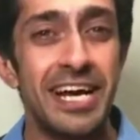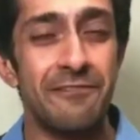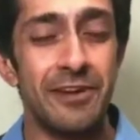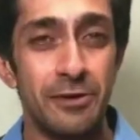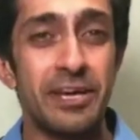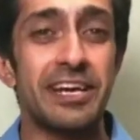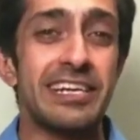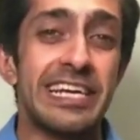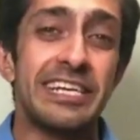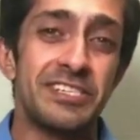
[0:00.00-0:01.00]
We're looking at an
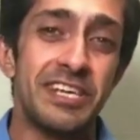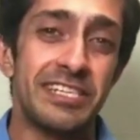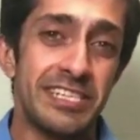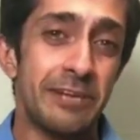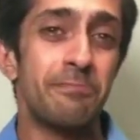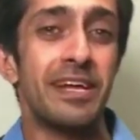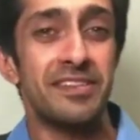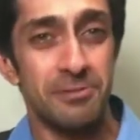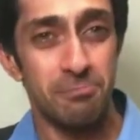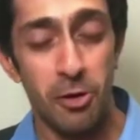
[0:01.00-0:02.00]
HDR10 Plus
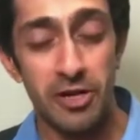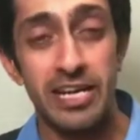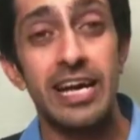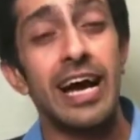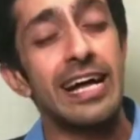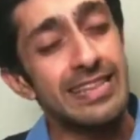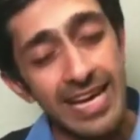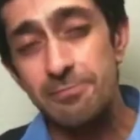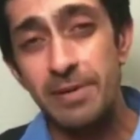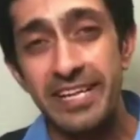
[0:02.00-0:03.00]
support, and
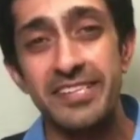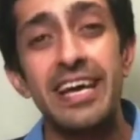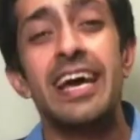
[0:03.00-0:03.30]
that means